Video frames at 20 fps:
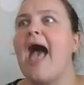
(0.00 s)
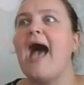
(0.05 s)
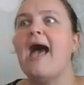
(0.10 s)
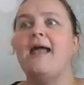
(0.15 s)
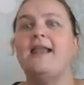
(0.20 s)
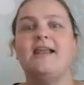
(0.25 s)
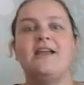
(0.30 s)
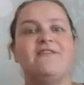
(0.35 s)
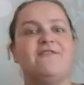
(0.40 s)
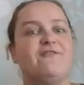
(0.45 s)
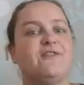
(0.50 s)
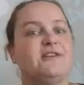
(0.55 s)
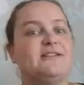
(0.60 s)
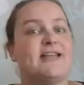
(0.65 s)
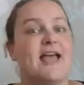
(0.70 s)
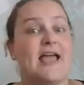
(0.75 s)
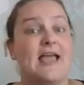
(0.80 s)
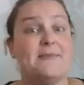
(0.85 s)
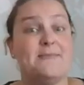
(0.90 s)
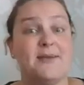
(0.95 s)
And every
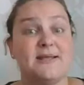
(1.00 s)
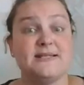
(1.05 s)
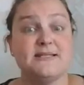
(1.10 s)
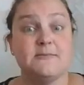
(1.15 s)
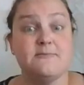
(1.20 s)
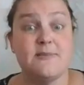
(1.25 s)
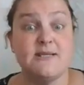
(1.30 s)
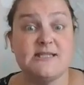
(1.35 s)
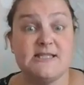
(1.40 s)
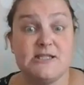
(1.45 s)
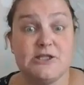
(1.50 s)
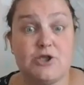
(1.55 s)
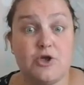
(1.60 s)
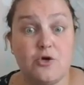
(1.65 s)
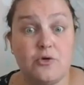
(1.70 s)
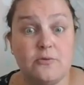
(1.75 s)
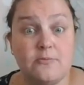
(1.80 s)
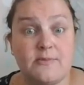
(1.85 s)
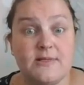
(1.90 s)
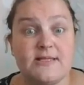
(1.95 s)
time it's Miss
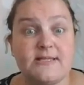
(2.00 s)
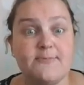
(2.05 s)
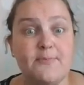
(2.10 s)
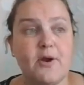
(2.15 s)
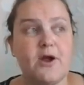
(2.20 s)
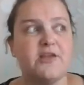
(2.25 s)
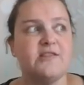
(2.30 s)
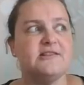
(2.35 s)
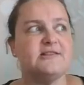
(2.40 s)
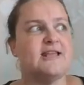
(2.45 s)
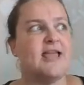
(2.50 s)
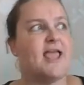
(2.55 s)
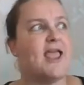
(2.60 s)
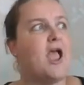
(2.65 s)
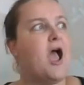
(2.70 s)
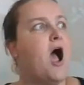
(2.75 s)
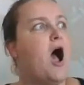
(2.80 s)
Stoneman's birthday,